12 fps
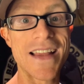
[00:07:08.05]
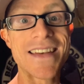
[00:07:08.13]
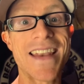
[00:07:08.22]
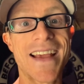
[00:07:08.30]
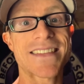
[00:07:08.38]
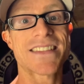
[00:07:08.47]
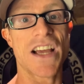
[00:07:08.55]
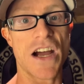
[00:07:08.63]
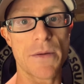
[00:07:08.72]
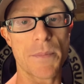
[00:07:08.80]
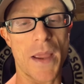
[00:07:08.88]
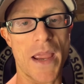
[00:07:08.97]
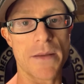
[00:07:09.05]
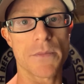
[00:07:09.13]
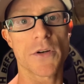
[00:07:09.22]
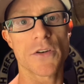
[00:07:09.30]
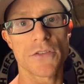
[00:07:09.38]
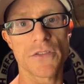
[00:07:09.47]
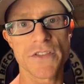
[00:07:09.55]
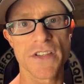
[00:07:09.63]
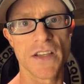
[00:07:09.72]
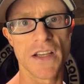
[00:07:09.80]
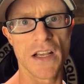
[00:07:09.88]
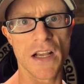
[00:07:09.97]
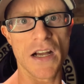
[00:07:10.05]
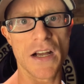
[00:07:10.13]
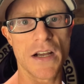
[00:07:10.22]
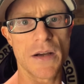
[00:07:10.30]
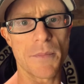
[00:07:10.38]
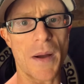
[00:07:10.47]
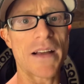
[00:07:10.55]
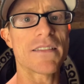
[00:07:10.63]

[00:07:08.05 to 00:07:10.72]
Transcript: Next up, hammer curls. I